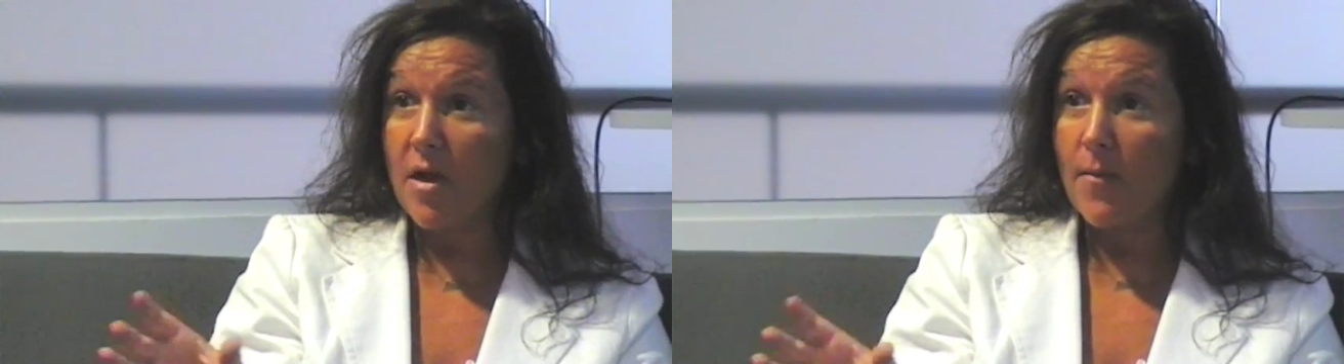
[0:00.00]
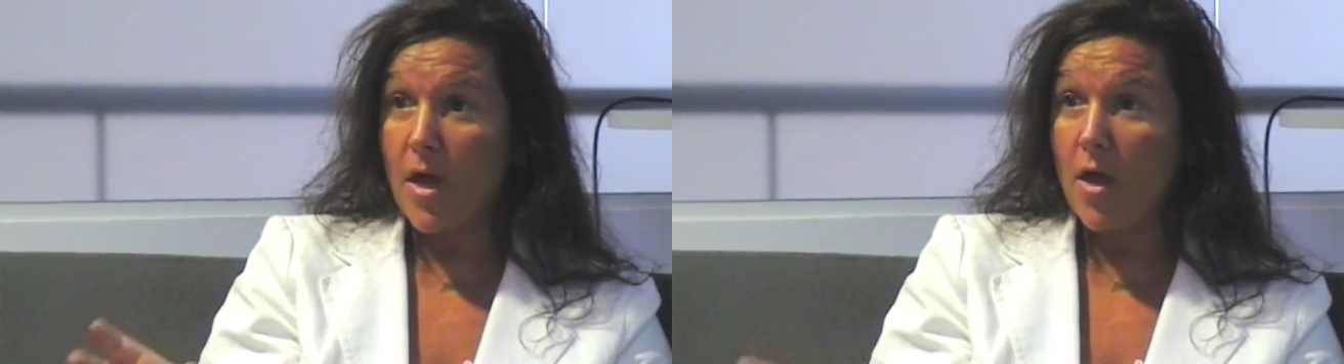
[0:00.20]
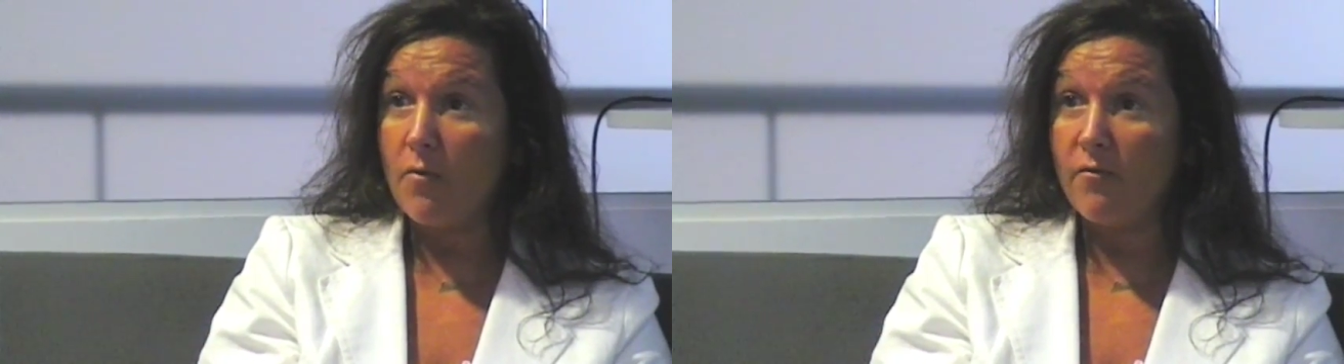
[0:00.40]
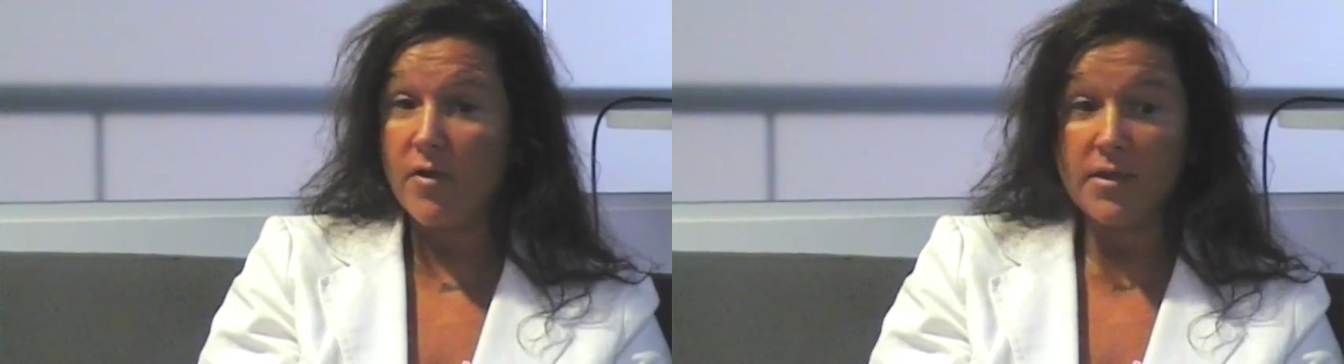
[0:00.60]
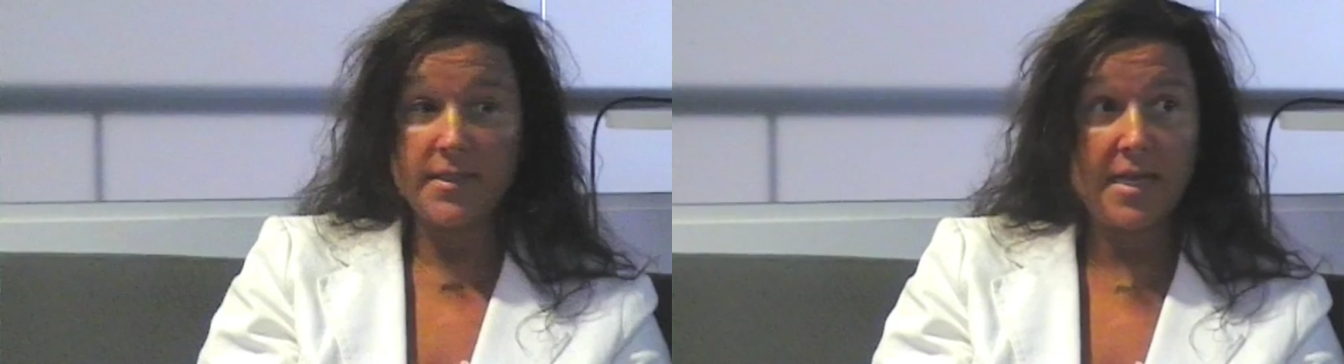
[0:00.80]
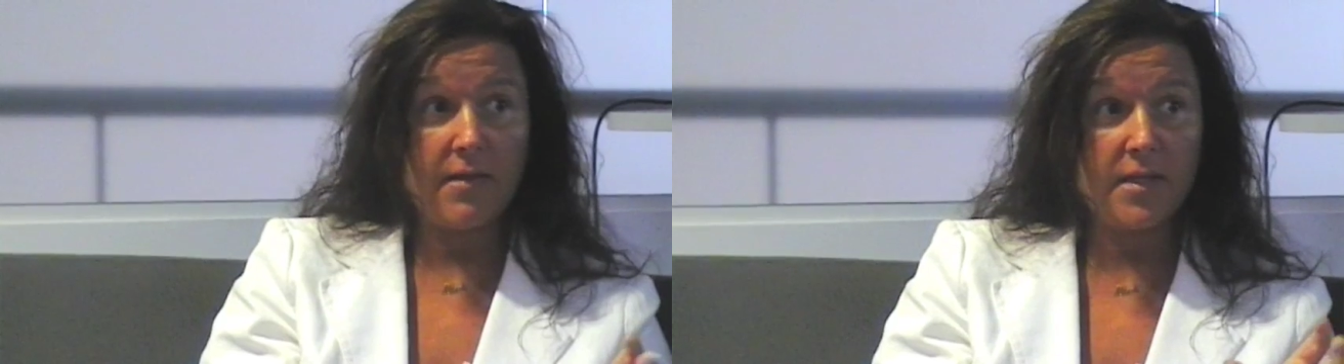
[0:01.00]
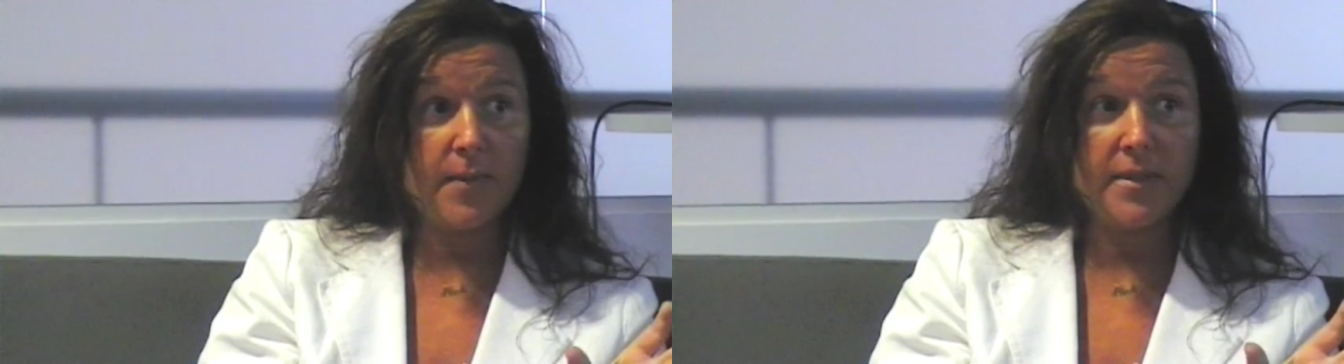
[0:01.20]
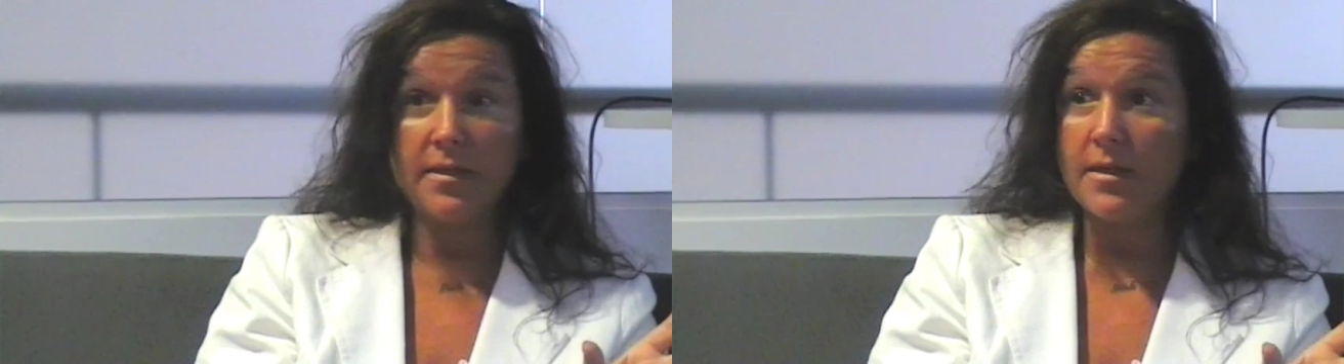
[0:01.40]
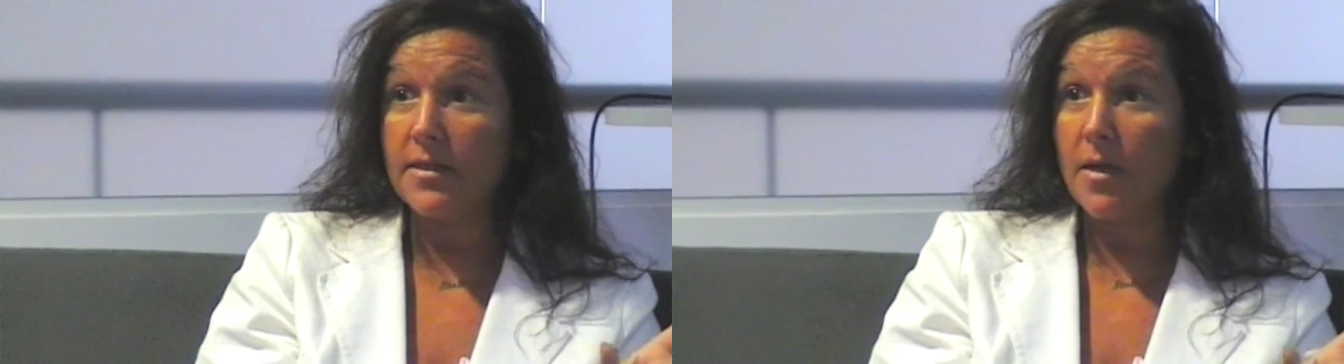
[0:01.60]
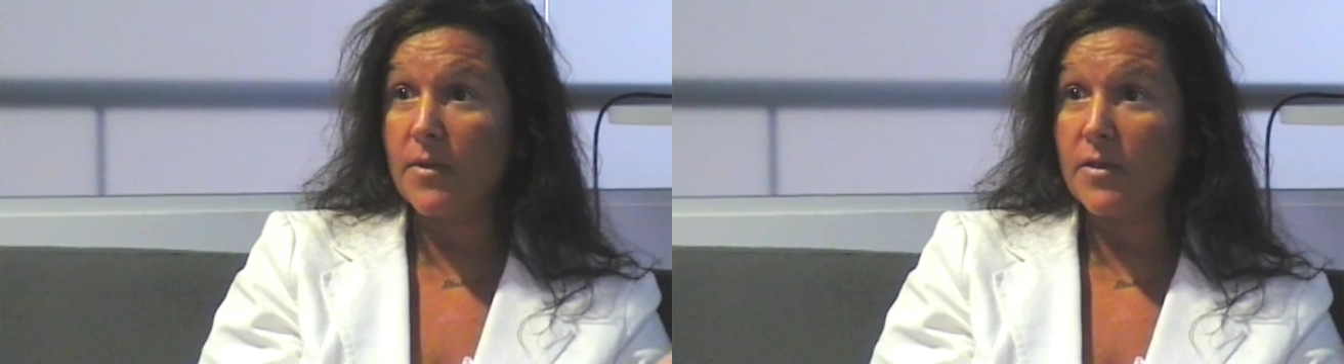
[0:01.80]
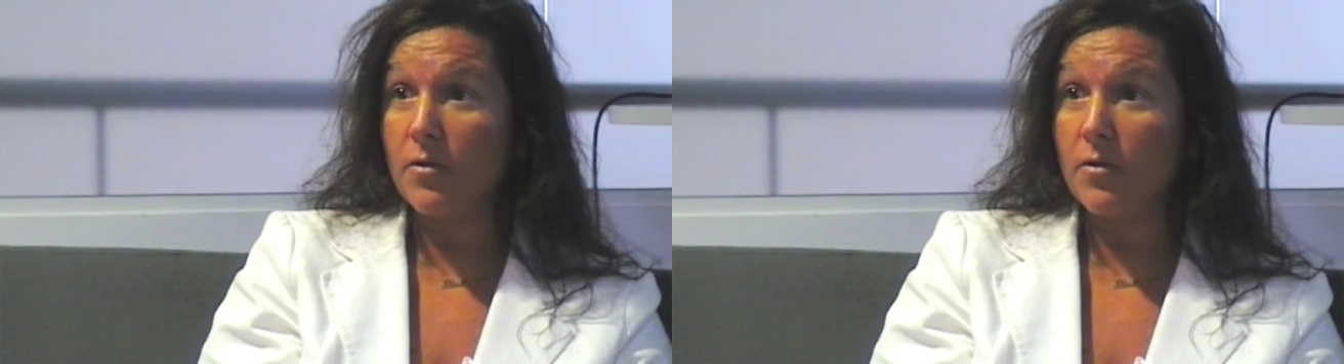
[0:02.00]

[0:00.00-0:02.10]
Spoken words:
time at home versus how they're spending their time at